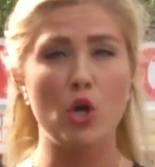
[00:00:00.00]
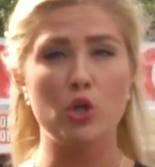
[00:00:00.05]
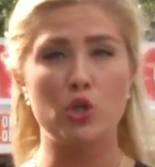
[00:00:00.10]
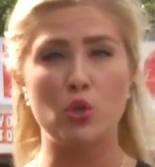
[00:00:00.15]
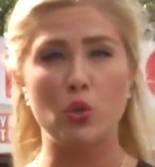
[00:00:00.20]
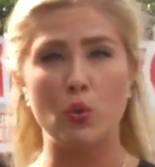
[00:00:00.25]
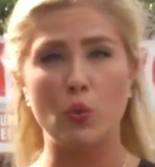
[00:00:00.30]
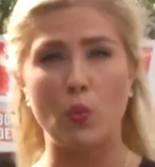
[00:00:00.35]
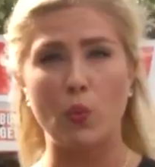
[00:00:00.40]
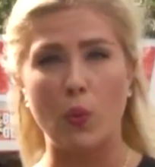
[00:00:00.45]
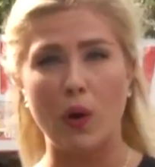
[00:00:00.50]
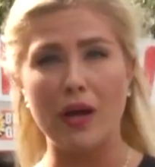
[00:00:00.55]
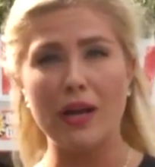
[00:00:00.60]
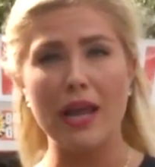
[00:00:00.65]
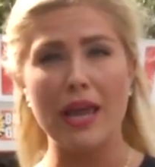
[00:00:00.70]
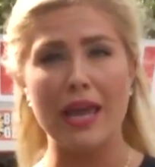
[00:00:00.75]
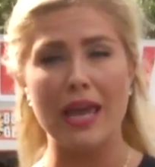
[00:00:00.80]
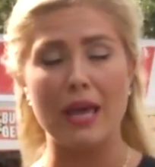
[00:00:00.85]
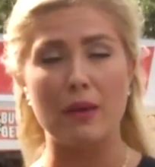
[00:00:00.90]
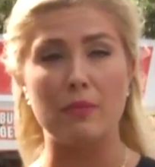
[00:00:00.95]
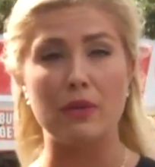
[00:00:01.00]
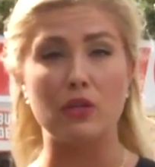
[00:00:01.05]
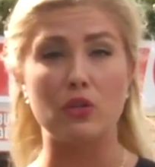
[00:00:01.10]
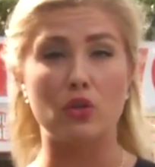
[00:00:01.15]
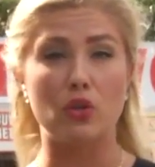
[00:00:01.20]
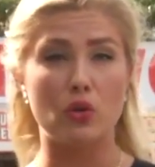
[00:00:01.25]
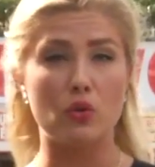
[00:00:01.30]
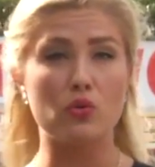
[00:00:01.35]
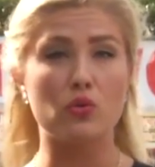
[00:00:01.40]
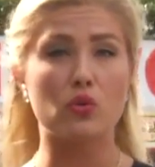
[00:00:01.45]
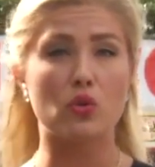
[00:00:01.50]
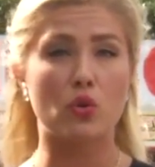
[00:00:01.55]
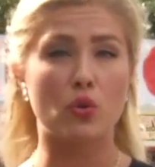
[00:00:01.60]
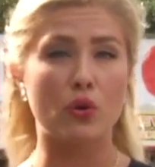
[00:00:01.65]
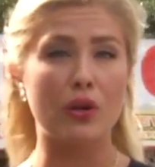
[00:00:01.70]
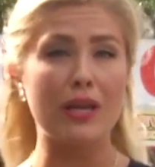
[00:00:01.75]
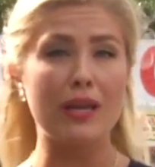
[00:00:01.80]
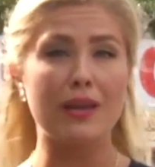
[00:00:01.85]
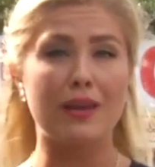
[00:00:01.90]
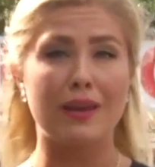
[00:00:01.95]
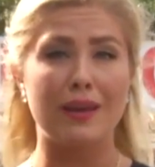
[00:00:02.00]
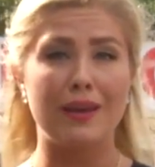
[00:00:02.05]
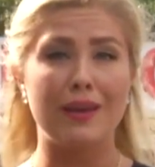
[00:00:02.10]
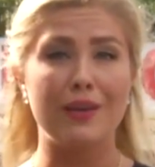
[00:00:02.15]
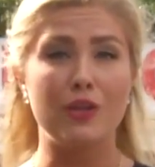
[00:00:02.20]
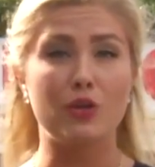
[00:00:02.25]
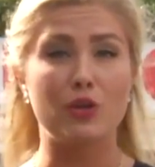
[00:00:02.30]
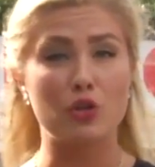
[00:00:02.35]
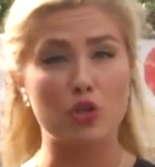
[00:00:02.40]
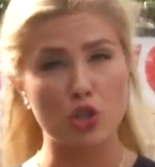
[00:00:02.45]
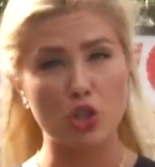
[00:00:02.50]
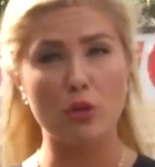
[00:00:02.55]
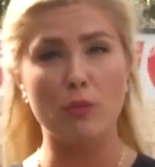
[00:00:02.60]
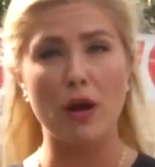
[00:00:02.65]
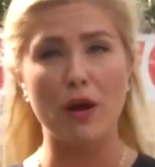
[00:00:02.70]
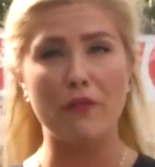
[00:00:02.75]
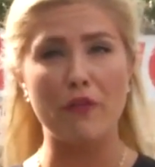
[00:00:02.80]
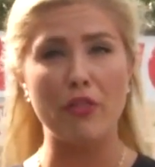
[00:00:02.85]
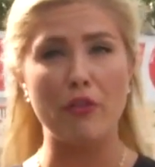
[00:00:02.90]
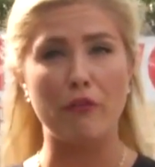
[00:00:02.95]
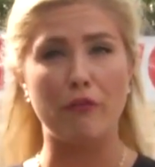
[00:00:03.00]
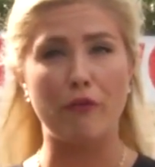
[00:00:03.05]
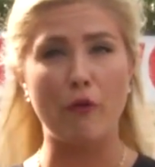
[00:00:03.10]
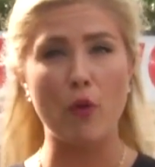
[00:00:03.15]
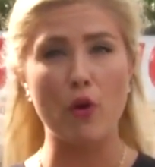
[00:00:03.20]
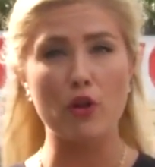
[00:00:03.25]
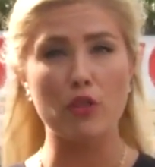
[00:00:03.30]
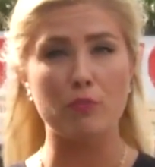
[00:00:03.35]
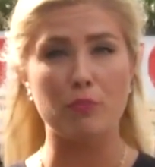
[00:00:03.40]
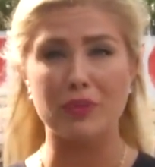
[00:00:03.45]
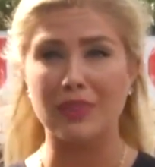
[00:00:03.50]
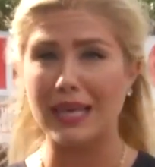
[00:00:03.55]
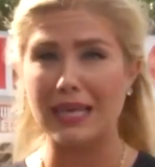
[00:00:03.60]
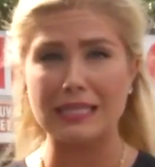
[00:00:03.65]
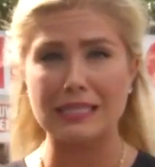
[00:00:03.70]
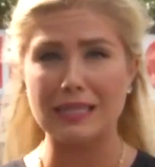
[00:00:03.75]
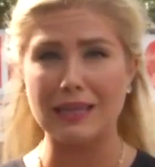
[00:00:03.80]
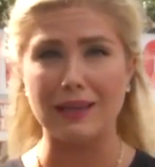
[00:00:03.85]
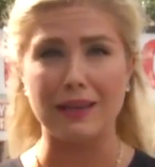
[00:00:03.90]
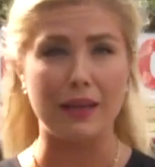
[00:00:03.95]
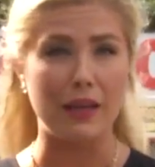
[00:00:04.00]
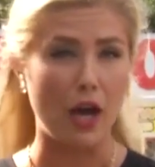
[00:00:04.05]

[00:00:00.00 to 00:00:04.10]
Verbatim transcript: to 1 a.m. In Goose Creek, you can shoot them off on the 4th, but that's it.